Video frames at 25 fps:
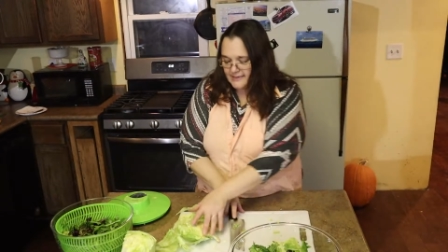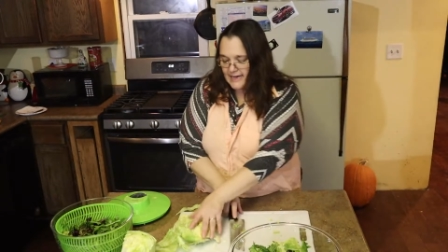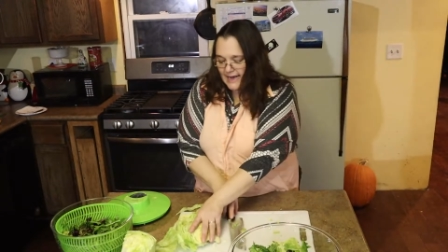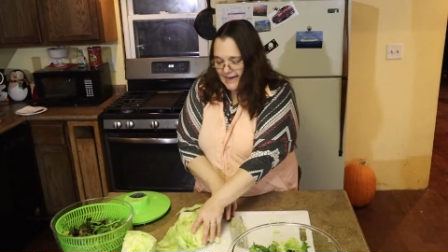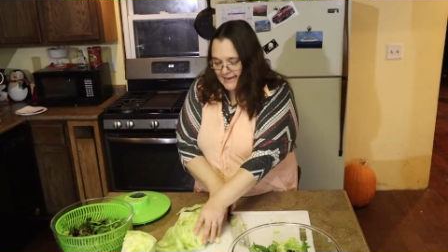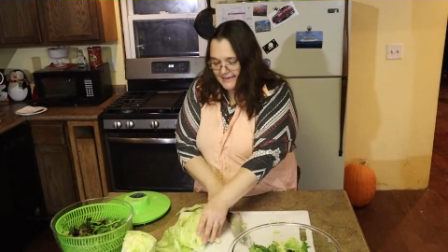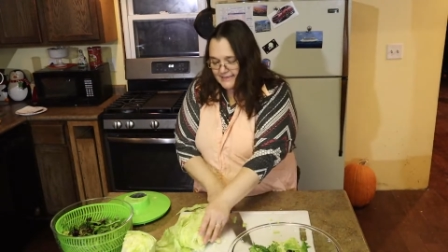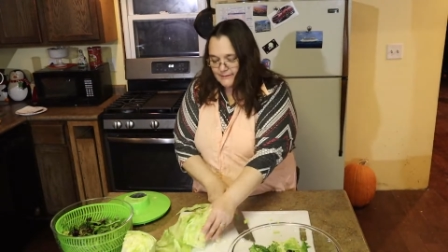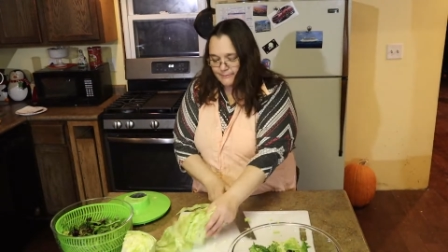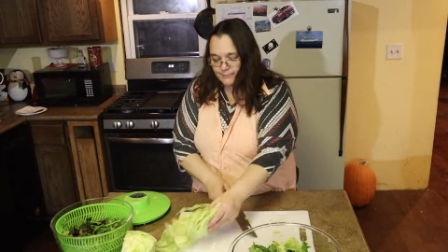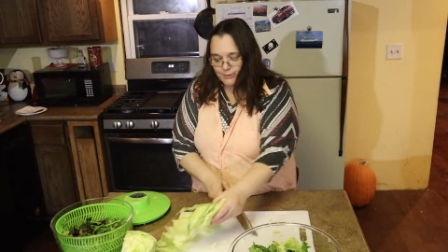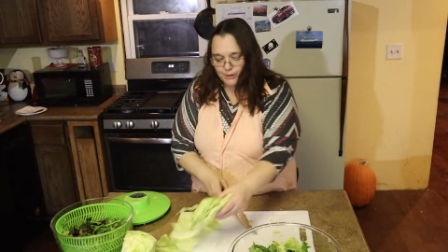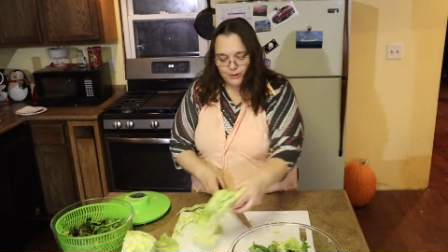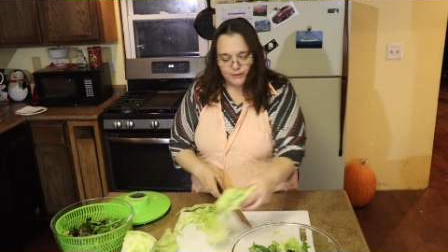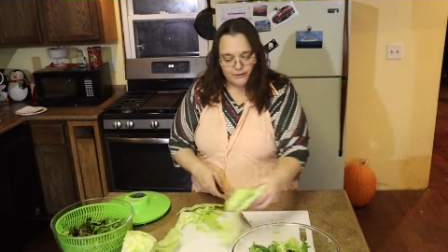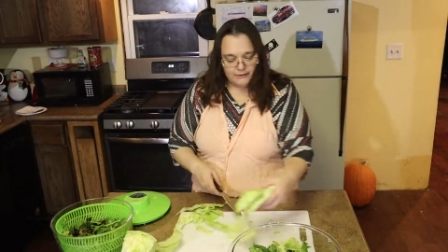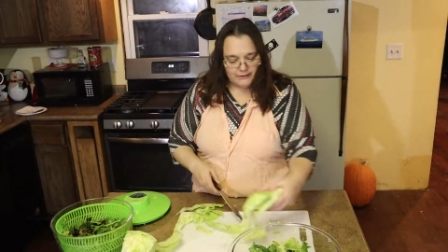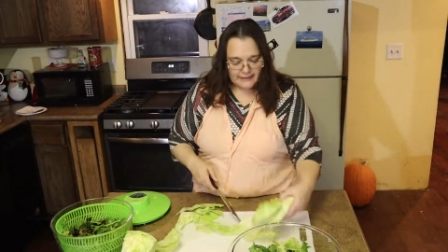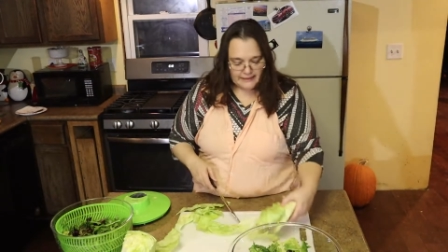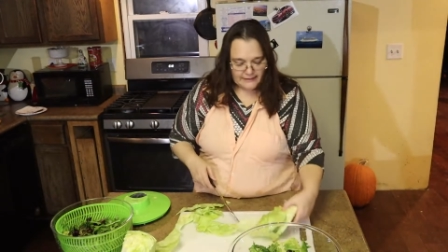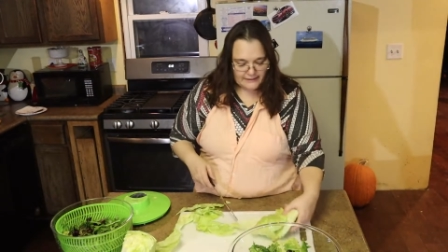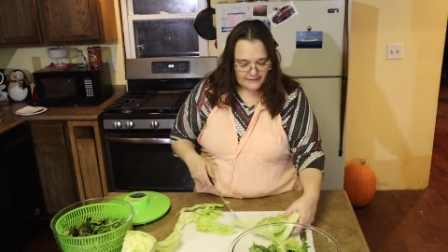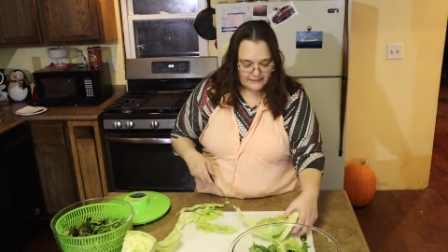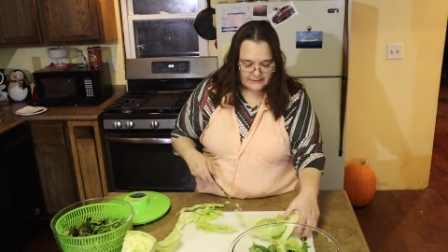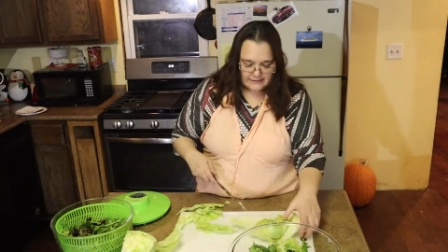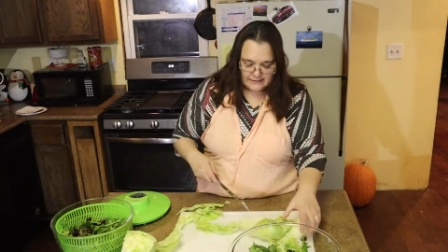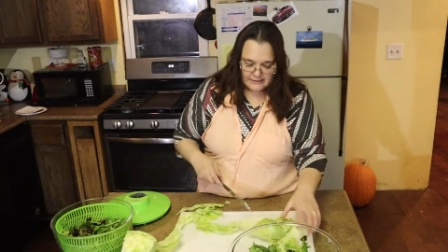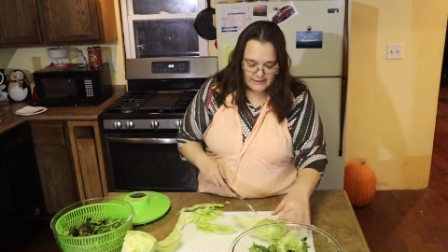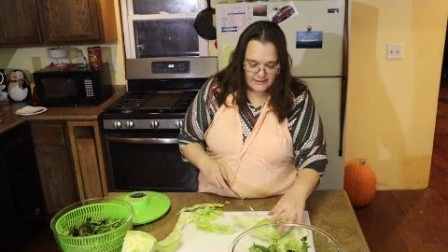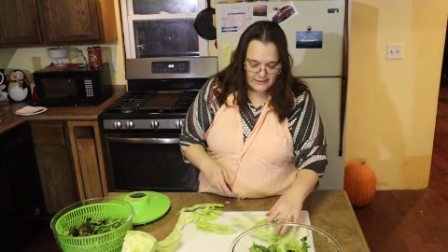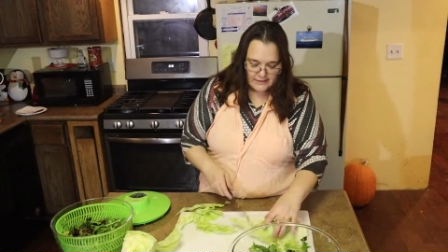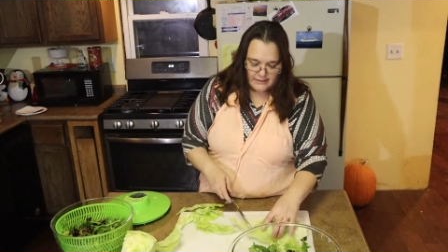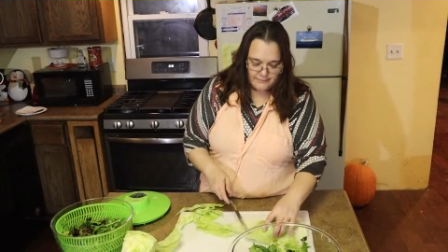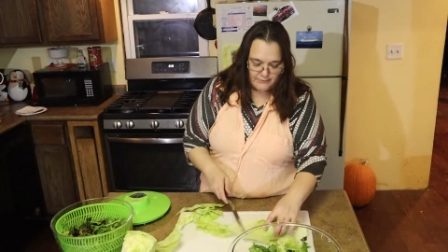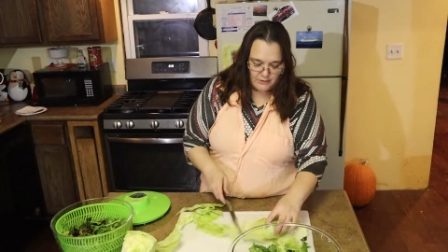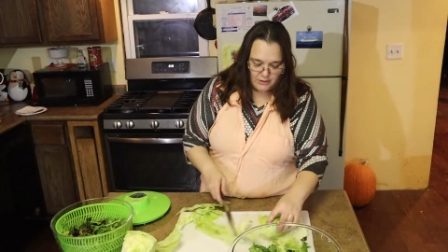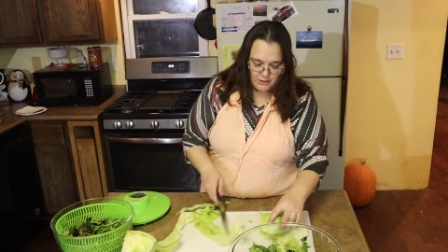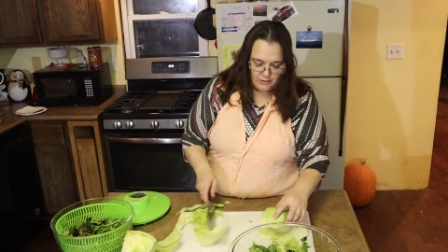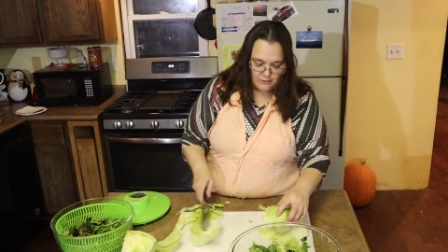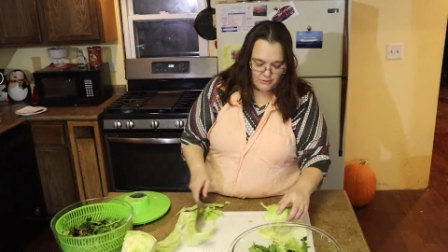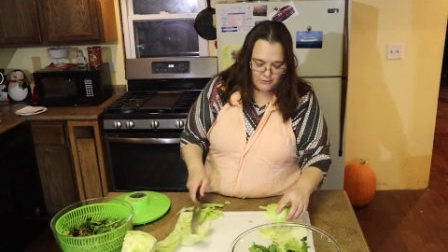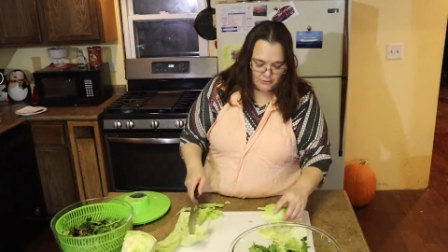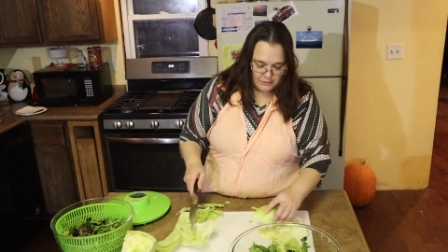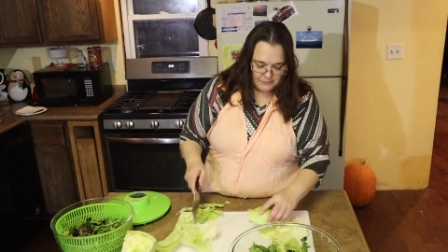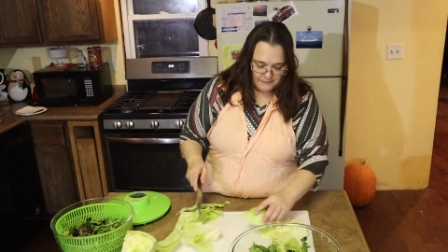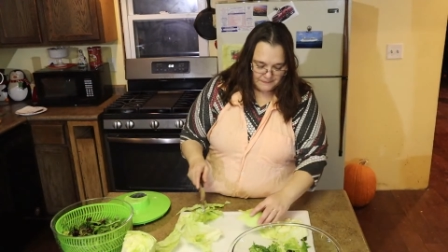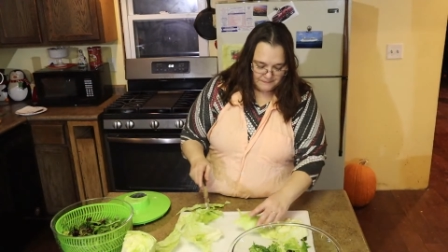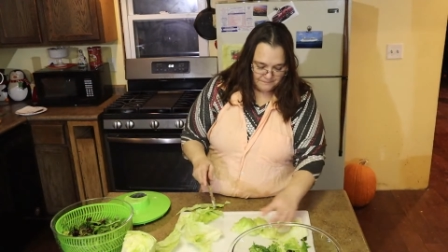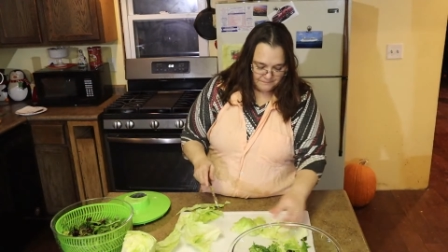iceberg lettuce. It's up to you.